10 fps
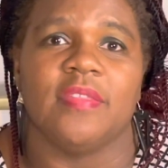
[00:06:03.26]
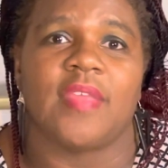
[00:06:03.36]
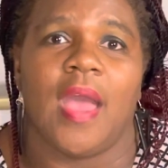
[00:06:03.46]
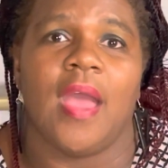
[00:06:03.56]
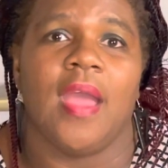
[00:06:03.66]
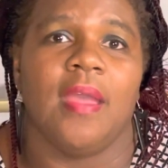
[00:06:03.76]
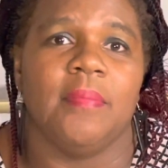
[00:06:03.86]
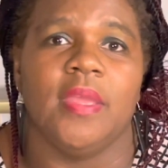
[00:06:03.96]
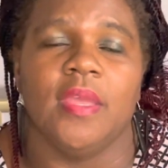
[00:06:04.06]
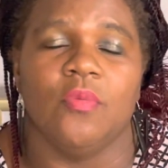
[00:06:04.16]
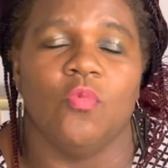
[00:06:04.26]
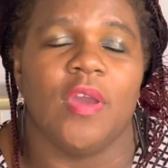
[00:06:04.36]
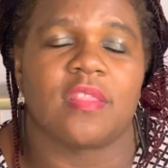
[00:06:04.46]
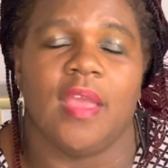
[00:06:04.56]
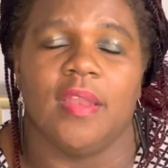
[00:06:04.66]
time in
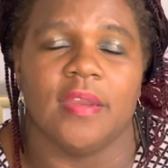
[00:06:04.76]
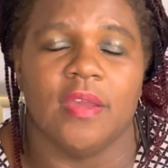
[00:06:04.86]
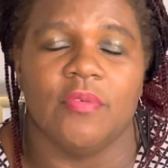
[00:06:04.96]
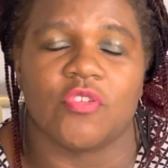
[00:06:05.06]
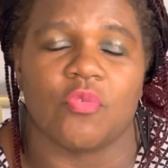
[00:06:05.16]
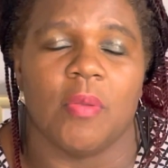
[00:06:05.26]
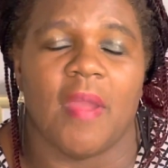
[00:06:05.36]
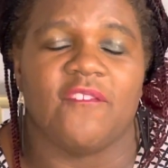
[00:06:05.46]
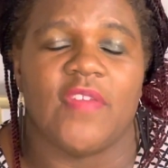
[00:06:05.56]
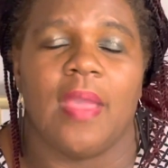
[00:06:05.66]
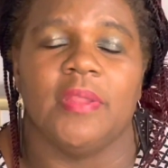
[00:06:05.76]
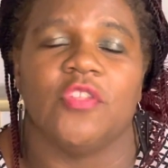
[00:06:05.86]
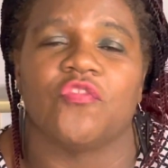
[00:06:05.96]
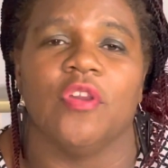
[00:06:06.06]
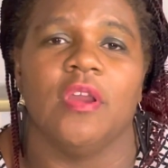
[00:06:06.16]
West Helena, which is where my family
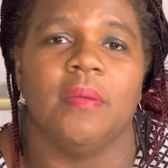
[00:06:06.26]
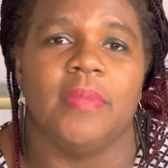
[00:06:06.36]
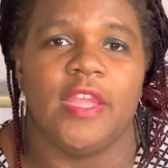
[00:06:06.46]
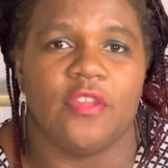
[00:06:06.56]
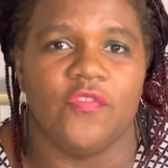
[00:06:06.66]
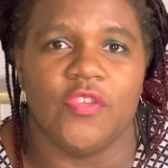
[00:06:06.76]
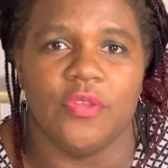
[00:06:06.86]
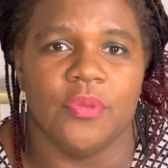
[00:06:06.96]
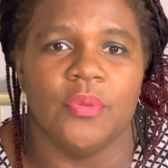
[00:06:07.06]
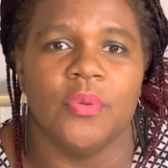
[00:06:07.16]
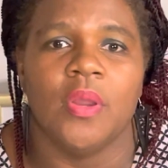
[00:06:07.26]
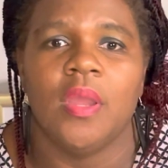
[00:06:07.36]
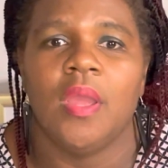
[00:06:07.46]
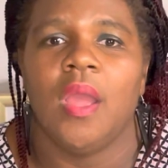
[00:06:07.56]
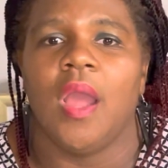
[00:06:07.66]
is from, Lakeview.
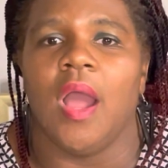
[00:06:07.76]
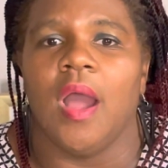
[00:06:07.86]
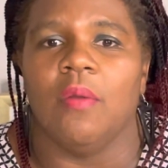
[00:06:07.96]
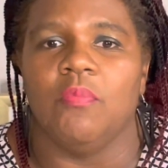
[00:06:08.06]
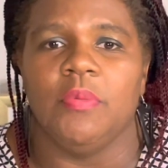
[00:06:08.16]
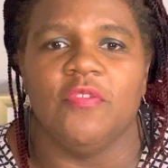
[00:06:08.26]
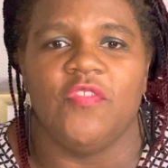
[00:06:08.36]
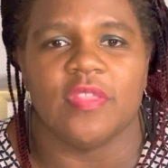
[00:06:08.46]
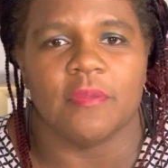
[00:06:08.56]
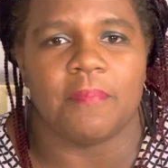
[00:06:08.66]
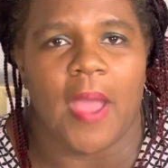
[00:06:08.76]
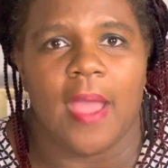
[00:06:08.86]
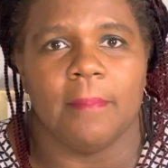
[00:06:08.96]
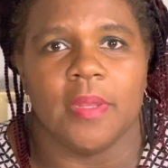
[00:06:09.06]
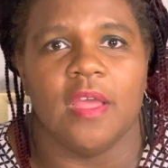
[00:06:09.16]
We would visit
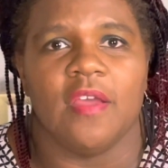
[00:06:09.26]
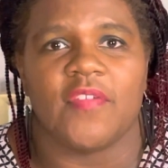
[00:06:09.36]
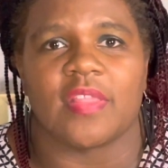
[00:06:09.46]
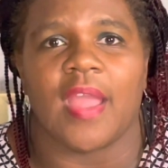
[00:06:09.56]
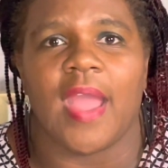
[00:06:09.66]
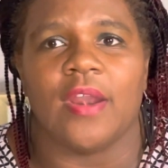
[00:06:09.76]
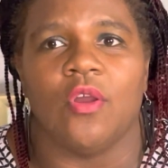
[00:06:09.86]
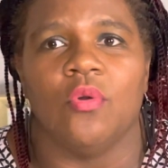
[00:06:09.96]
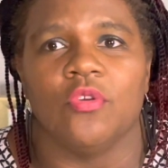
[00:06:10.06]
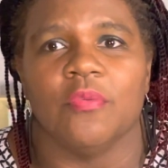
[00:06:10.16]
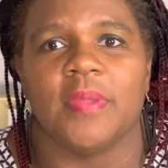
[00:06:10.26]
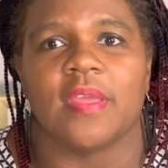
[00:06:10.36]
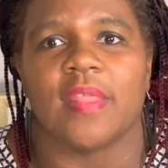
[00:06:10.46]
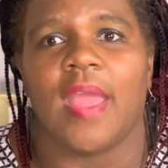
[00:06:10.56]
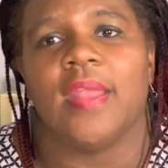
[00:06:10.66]
Pine Bluff as I got older
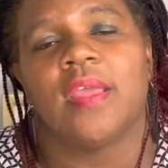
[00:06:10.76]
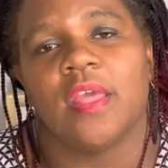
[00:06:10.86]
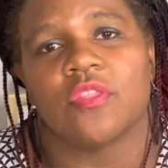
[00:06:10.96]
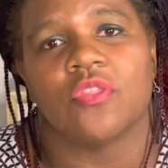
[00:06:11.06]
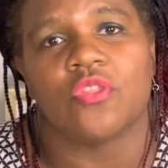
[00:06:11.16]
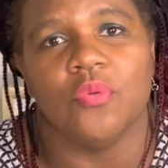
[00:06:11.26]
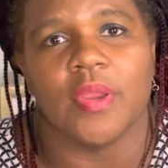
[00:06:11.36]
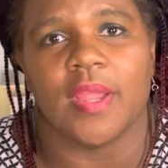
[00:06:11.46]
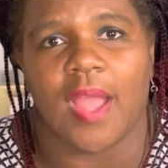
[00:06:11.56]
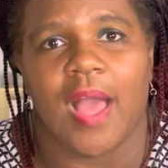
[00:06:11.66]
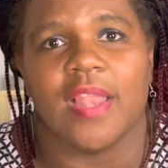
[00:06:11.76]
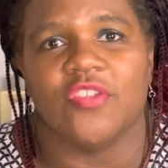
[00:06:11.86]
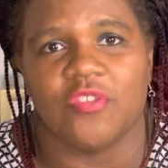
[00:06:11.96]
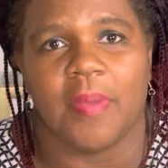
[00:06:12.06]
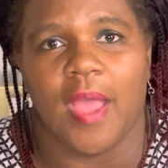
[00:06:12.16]
because I had cousins who were in
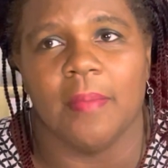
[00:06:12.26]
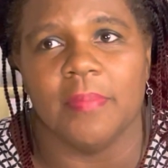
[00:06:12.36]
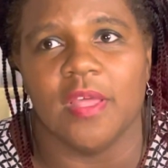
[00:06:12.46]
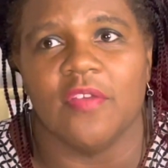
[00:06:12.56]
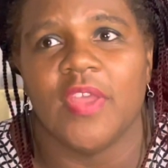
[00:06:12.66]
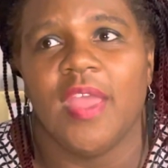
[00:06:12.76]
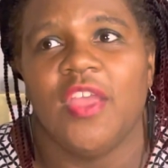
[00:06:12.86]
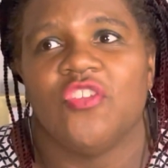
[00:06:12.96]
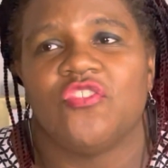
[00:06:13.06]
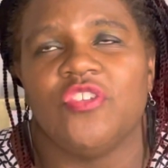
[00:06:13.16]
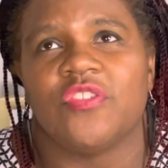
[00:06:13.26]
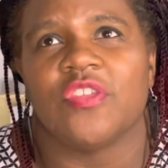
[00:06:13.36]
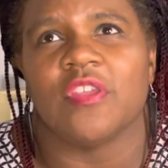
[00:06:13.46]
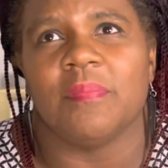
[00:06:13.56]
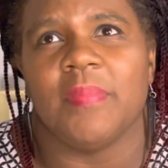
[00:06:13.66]
college in Pine Bluff. She
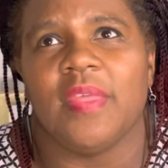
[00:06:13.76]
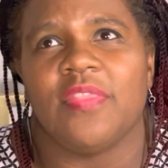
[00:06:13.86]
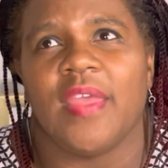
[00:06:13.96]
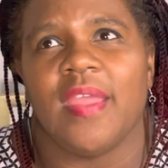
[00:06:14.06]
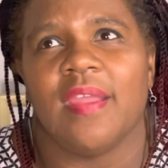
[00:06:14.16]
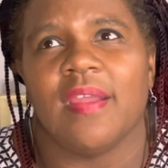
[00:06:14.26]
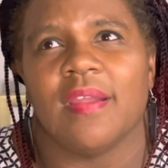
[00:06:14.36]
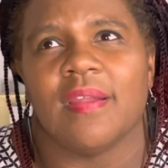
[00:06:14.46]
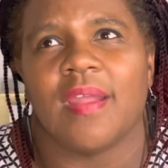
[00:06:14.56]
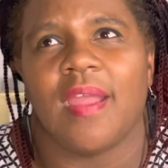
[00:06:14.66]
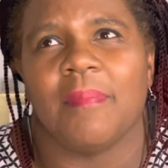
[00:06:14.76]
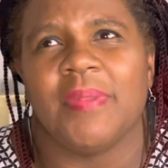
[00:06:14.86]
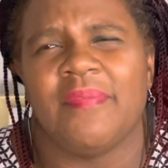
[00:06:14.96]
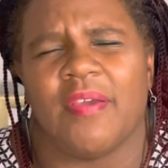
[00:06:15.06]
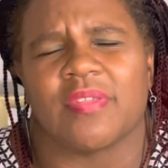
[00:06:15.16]
took me there, I
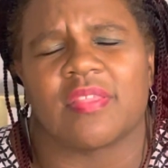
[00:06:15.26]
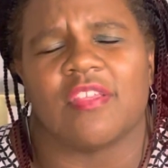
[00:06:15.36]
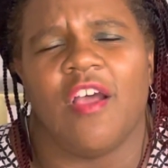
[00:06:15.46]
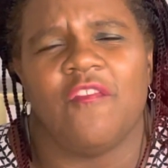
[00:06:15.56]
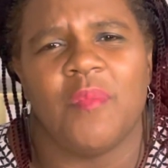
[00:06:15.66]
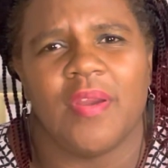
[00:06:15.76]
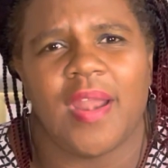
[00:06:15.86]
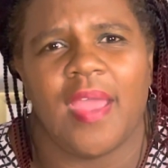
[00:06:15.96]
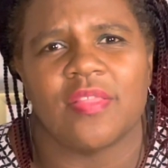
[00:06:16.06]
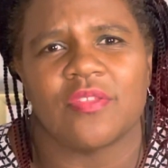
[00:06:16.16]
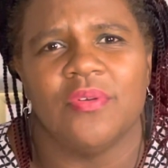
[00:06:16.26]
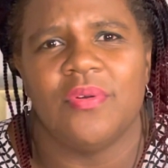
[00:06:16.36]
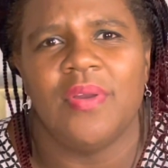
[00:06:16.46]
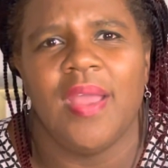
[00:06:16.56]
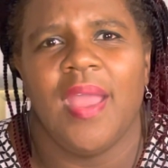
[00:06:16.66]
believe I was a sophomore in high school.